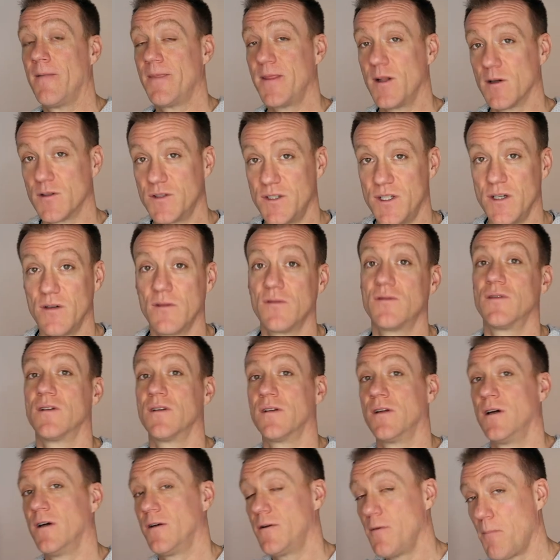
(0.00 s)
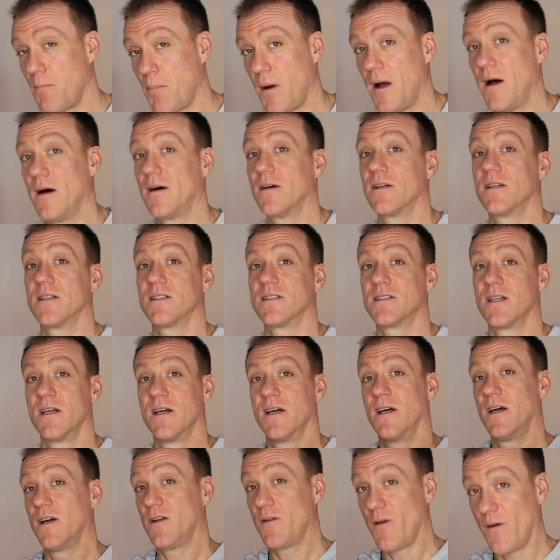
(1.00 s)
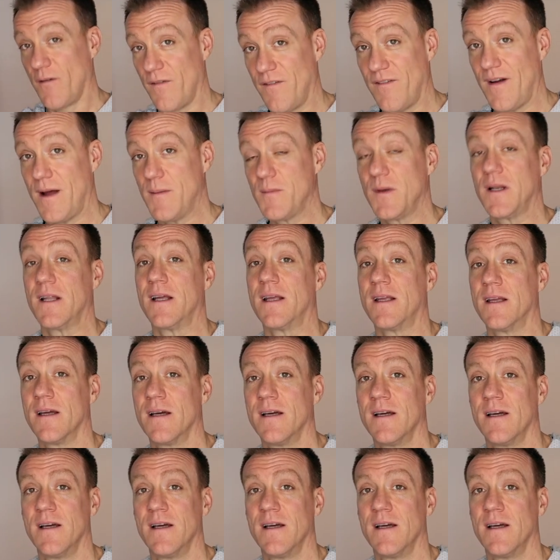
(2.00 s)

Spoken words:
Your children, your partners, your family,